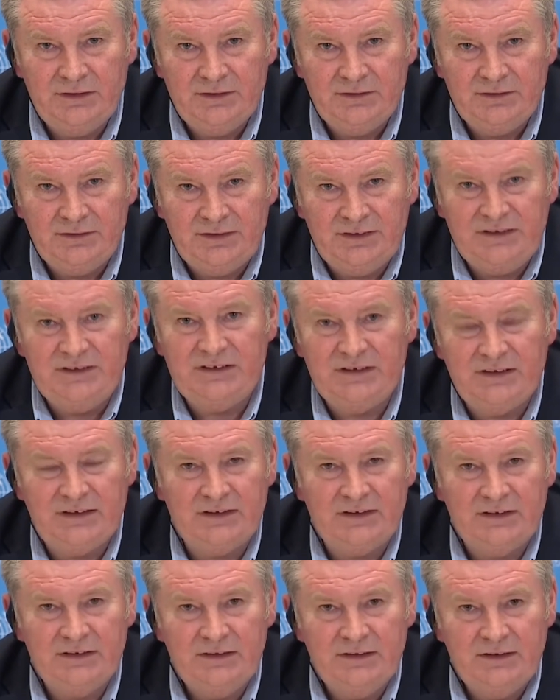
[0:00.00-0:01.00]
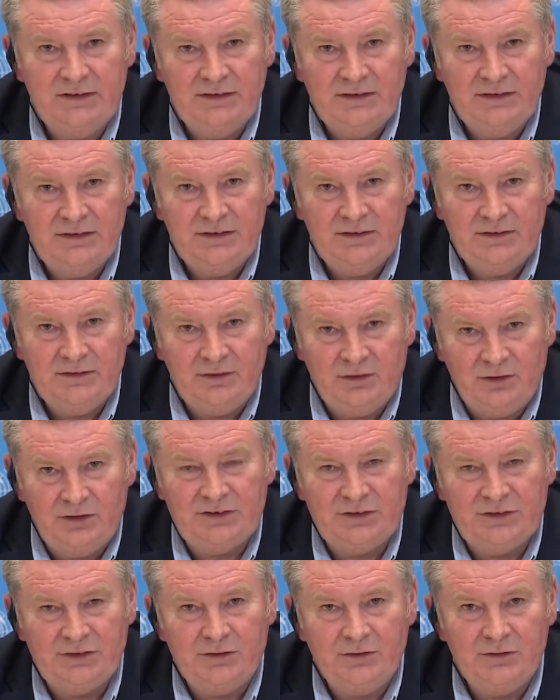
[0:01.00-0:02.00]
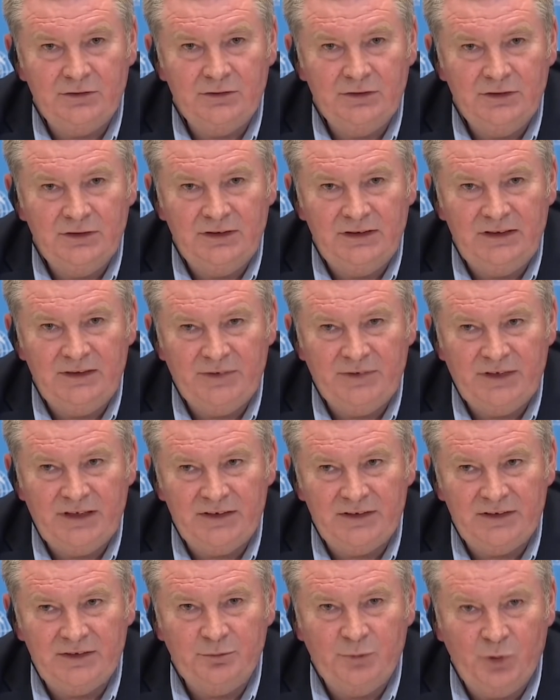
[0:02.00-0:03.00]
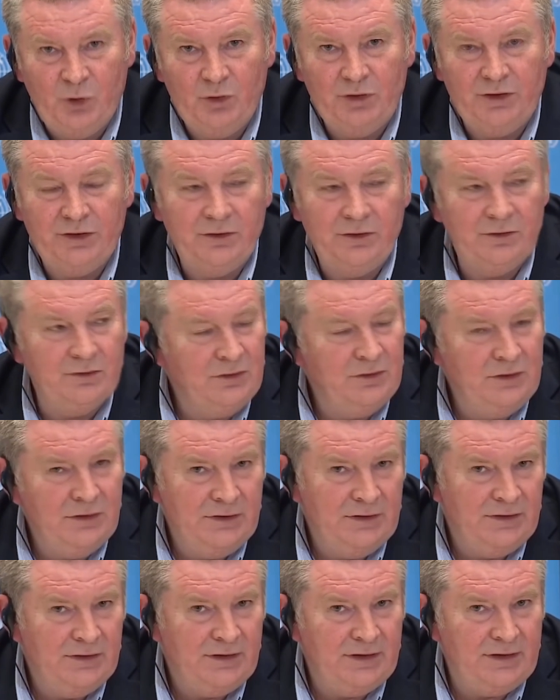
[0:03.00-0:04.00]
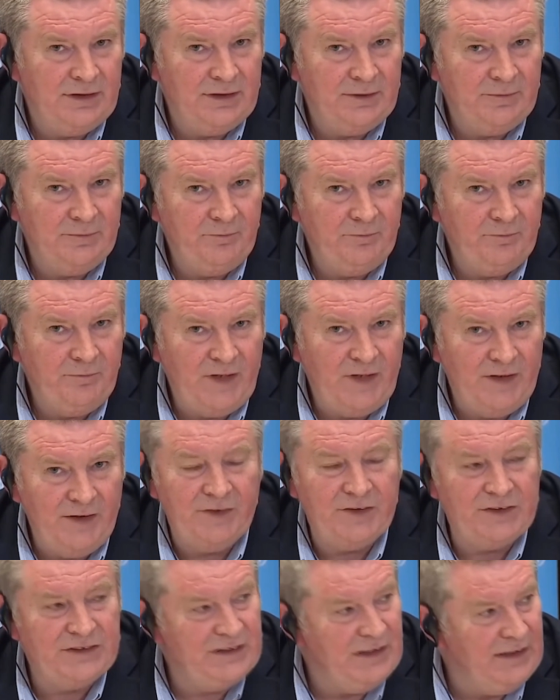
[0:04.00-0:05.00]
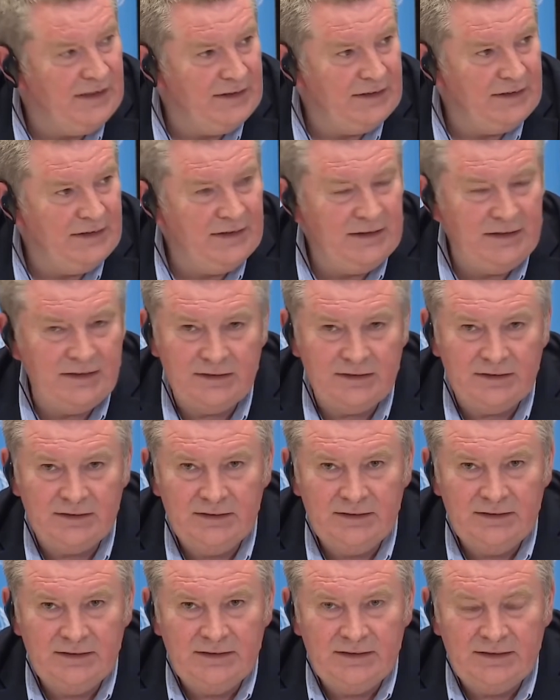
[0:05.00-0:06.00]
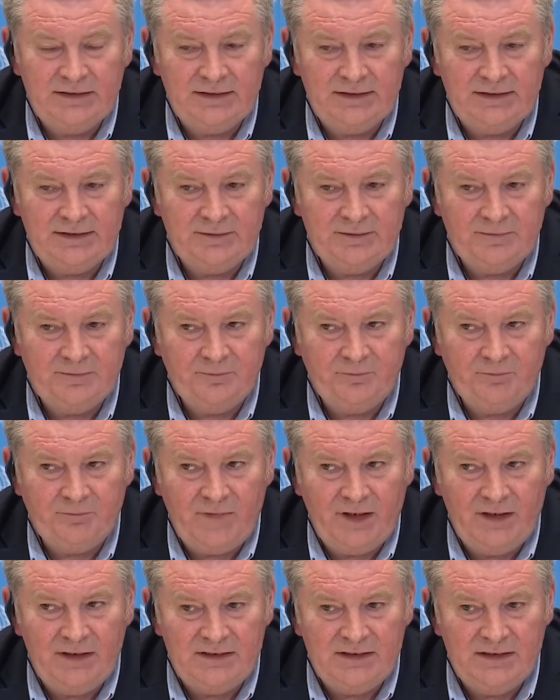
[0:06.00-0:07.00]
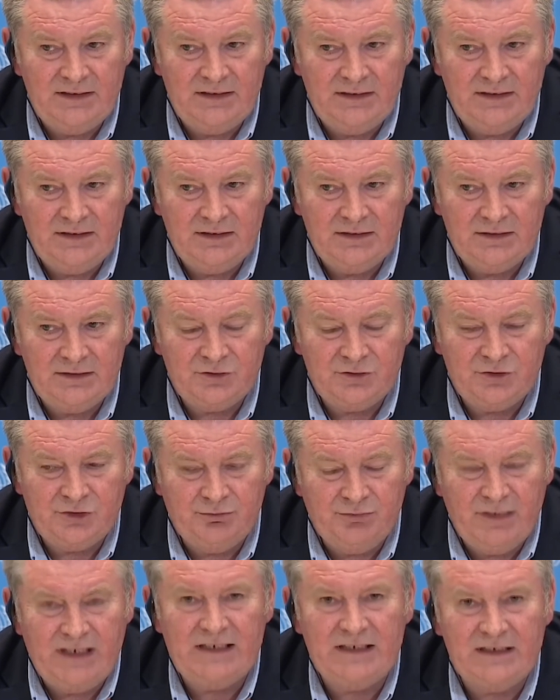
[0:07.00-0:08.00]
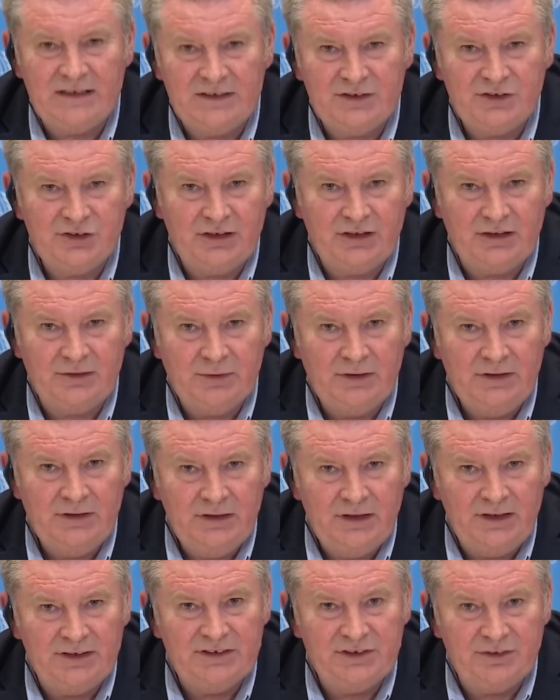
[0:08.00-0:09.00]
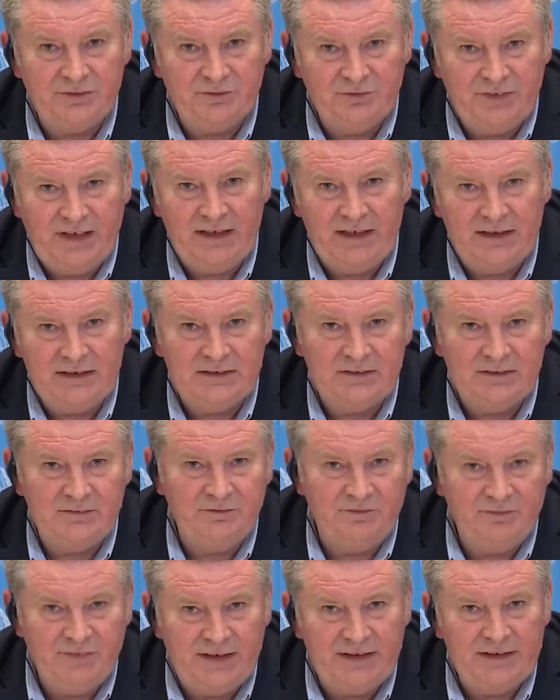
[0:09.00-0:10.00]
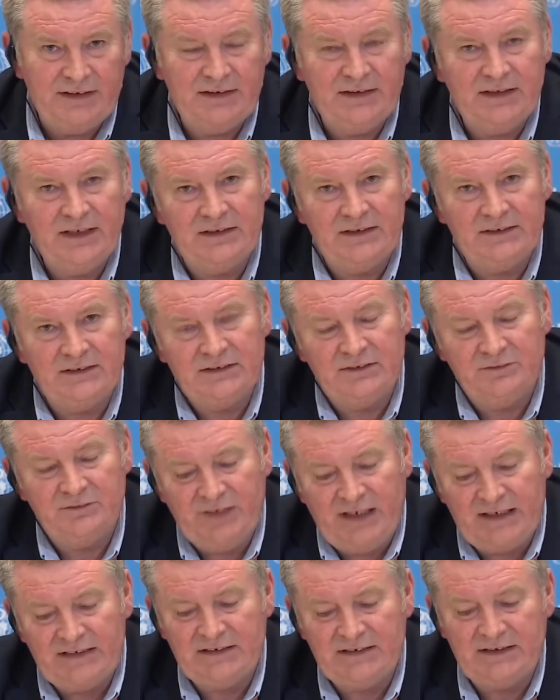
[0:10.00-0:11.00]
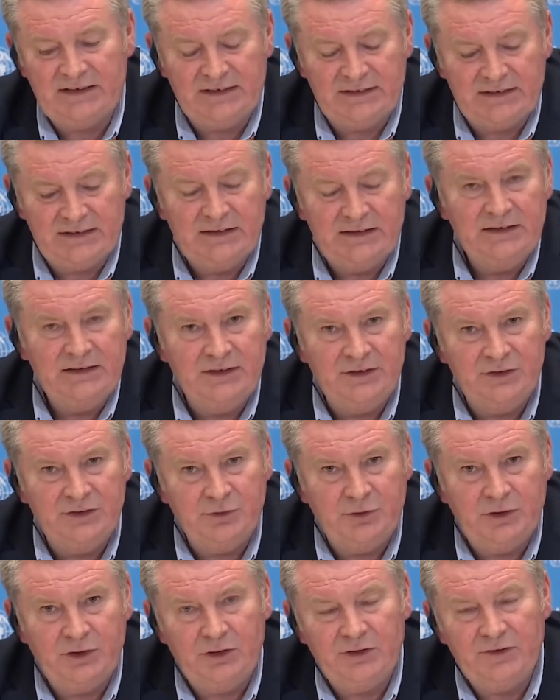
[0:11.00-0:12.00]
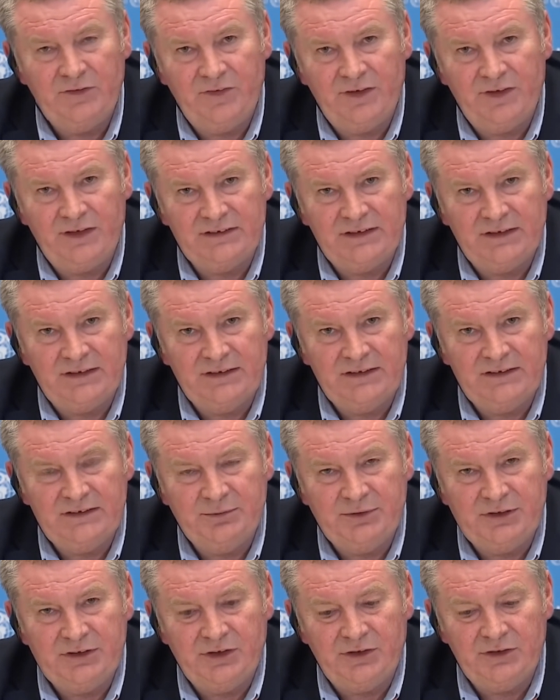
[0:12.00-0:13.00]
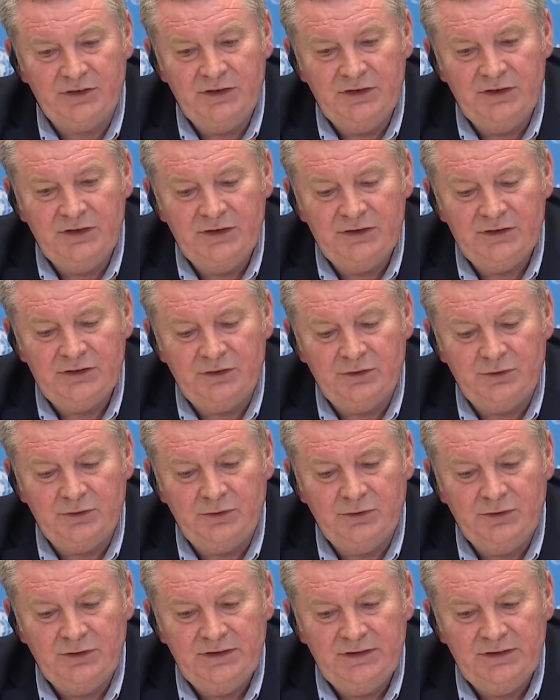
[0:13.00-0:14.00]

India also eliminated polio, um, another silent killer, um, and did a tremendous job on surveillance and finding cases and vaccinating and doing all the things that need to be done. So